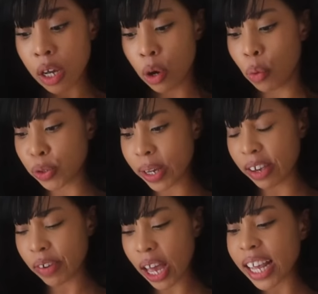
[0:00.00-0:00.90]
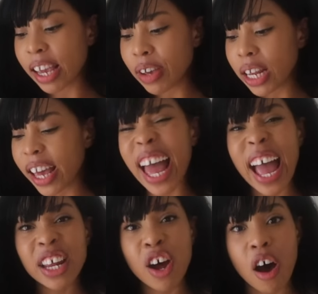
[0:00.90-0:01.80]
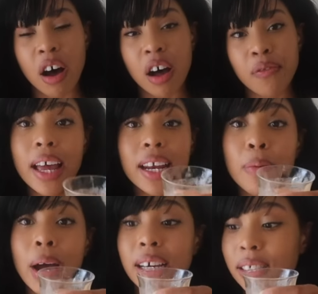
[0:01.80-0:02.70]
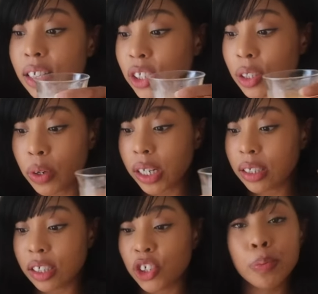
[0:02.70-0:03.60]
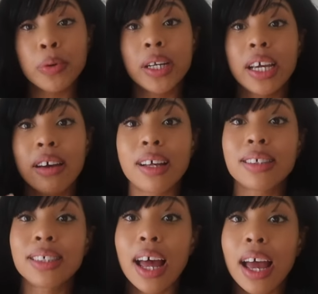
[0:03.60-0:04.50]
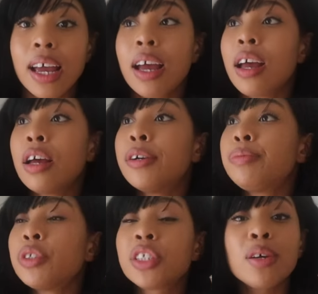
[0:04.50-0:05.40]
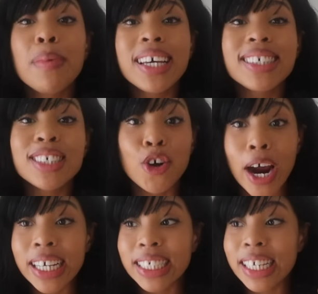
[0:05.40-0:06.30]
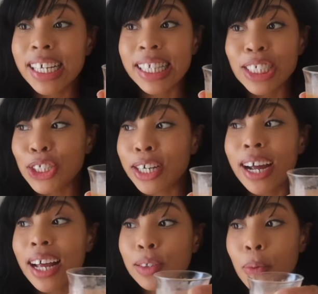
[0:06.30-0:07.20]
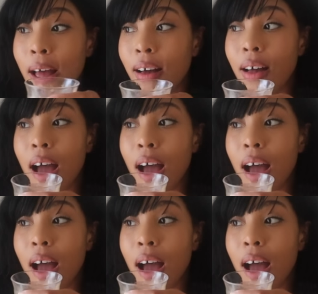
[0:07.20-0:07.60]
What do I give it? I give it like an 8.5. Anyways, I just wanted to jump on here and say summer is crazy this year as well.